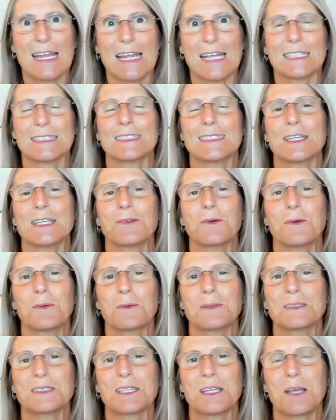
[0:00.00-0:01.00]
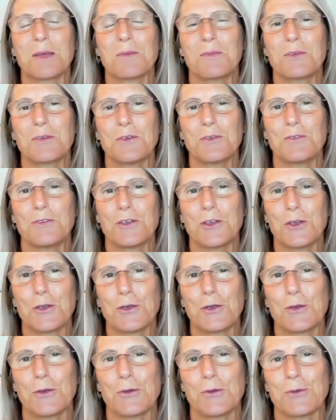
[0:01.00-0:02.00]
Let's see what wants to come through for
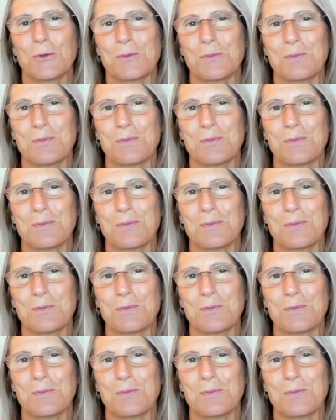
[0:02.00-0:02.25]
you.